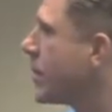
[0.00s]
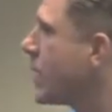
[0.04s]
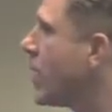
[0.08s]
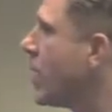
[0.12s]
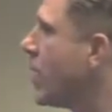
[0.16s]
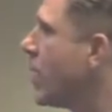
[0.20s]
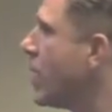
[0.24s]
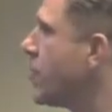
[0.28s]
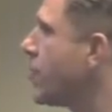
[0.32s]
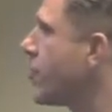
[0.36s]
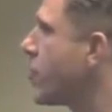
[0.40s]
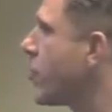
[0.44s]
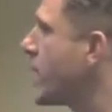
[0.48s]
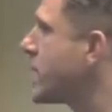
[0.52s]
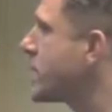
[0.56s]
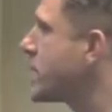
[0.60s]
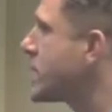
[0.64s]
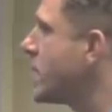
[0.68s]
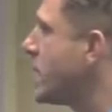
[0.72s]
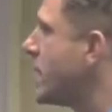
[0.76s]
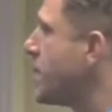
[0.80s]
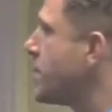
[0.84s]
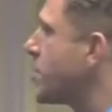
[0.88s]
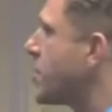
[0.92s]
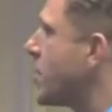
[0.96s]
Enough
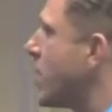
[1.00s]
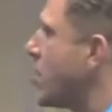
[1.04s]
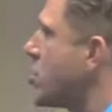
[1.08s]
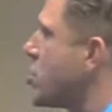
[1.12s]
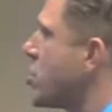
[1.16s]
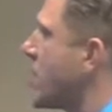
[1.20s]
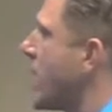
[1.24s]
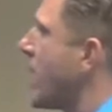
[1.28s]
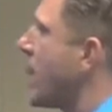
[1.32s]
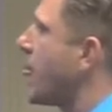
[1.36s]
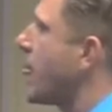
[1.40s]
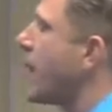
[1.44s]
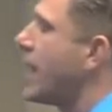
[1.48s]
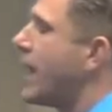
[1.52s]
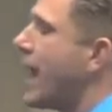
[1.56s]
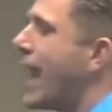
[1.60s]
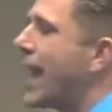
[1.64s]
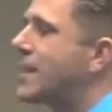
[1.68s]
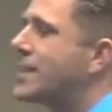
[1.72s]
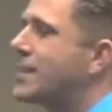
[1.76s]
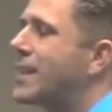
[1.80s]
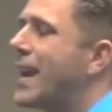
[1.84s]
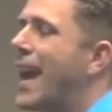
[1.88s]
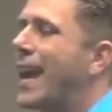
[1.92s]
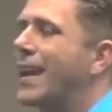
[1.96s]
rest, sleep, sunshine.
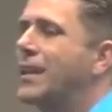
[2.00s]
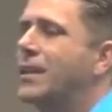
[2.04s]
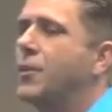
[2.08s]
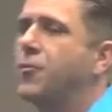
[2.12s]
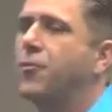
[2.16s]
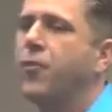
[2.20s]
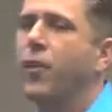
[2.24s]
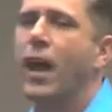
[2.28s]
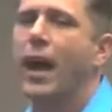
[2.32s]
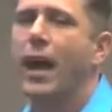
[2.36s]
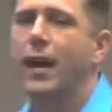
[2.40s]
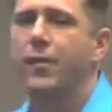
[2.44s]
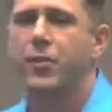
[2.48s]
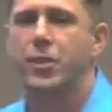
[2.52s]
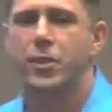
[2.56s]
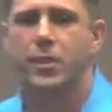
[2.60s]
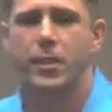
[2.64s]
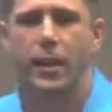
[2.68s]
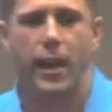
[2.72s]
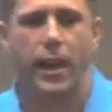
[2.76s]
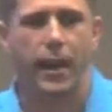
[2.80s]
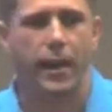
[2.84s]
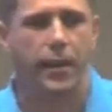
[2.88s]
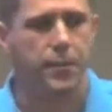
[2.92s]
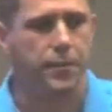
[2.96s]
Next, active
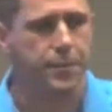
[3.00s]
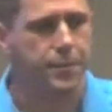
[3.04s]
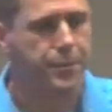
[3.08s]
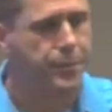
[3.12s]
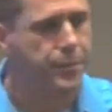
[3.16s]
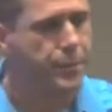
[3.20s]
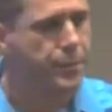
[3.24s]
lifestyle.